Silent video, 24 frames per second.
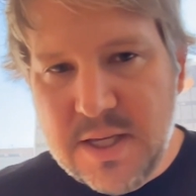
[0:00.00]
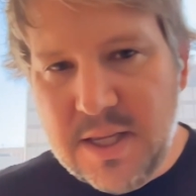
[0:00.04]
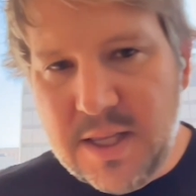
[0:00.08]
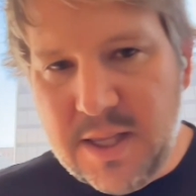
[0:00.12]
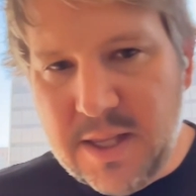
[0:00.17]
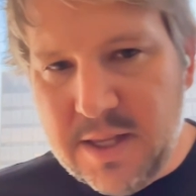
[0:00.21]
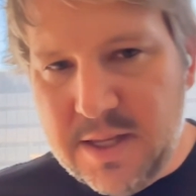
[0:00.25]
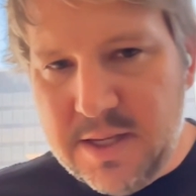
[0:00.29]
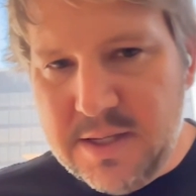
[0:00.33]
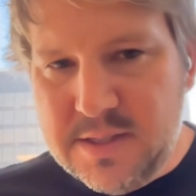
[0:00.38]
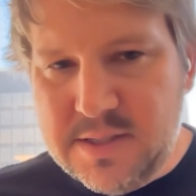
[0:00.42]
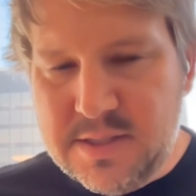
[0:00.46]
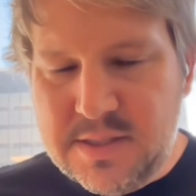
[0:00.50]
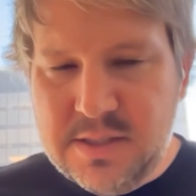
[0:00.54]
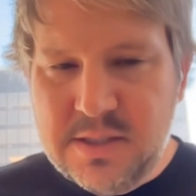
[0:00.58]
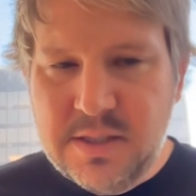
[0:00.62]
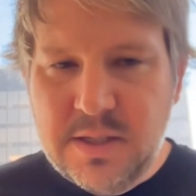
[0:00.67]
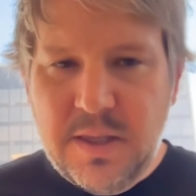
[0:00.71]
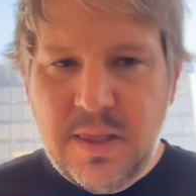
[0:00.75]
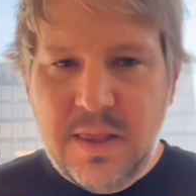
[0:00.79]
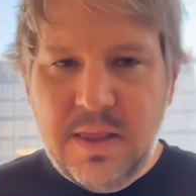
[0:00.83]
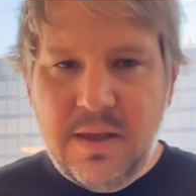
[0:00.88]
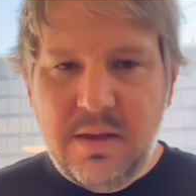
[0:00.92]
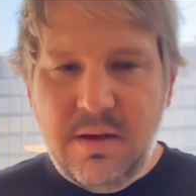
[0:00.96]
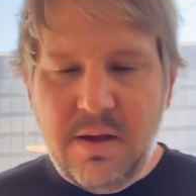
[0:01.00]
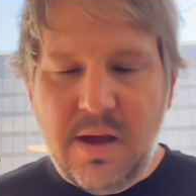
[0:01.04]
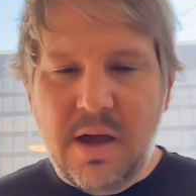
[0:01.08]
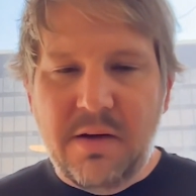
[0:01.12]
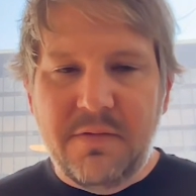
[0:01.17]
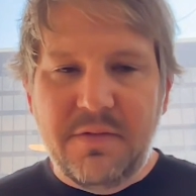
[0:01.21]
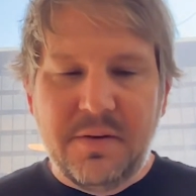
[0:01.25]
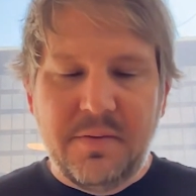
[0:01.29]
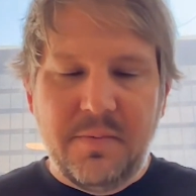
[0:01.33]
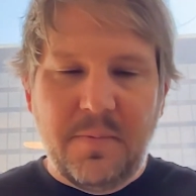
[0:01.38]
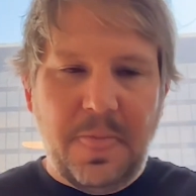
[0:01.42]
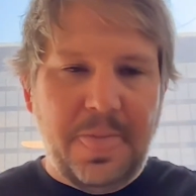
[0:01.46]
is you
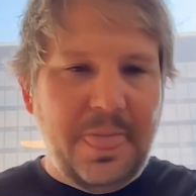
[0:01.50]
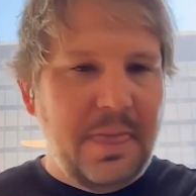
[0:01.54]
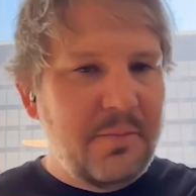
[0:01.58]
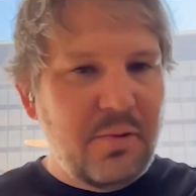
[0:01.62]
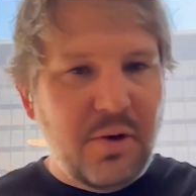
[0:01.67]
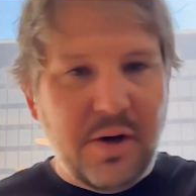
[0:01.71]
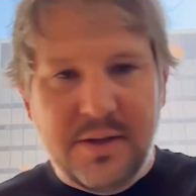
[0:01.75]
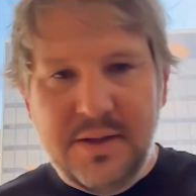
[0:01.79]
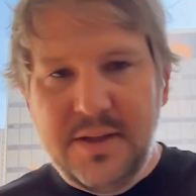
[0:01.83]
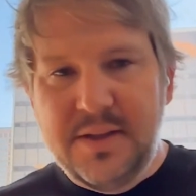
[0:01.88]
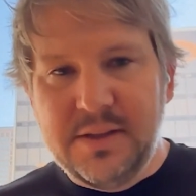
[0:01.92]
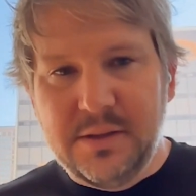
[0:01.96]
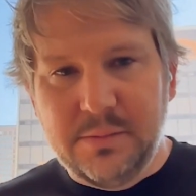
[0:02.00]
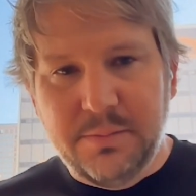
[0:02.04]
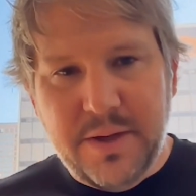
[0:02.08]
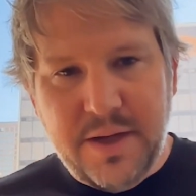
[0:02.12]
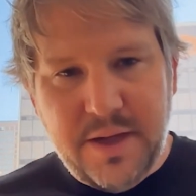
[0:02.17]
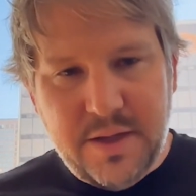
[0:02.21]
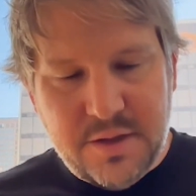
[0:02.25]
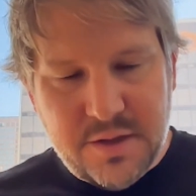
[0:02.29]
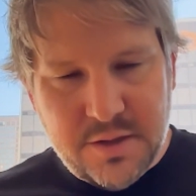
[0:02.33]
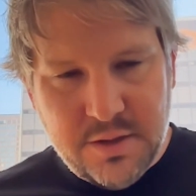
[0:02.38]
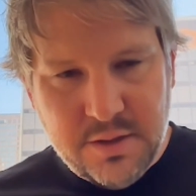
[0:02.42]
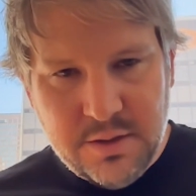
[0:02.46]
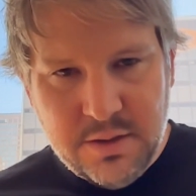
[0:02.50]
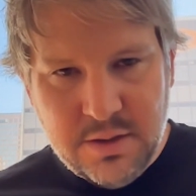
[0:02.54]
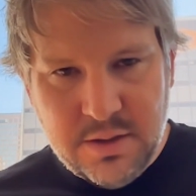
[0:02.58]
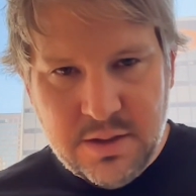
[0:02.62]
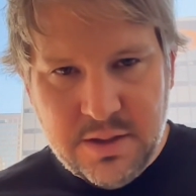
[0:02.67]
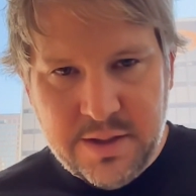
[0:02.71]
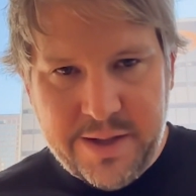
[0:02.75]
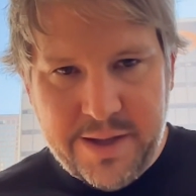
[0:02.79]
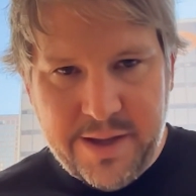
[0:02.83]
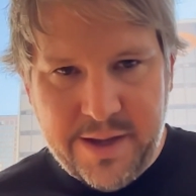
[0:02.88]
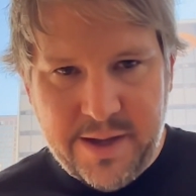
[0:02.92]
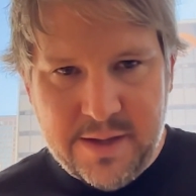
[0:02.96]
have a product detail page
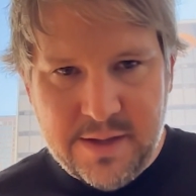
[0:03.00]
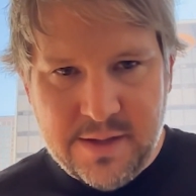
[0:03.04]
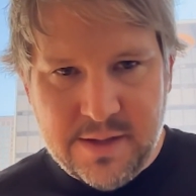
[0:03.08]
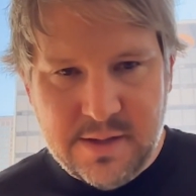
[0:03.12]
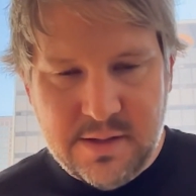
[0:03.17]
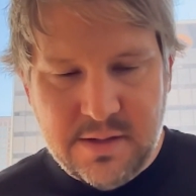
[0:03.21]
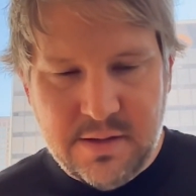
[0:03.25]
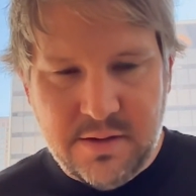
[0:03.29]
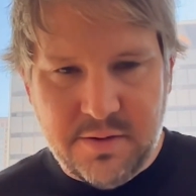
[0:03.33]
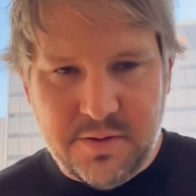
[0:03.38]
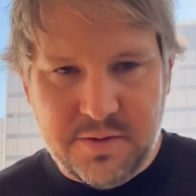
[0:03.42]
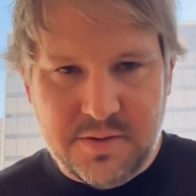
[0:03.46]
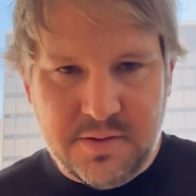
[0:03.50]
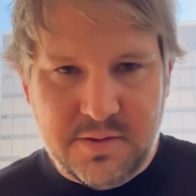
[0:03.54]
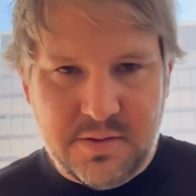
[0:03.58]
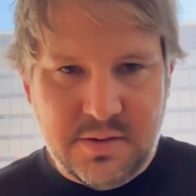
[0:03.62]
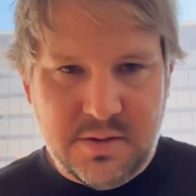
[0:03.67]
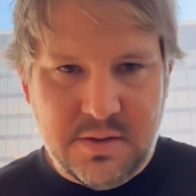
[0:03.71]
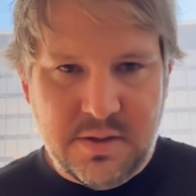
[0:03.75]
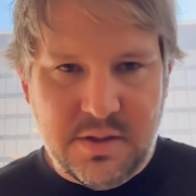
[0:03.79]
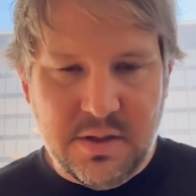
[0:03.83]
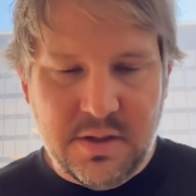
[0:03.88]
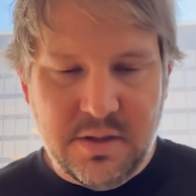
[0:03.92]
and there's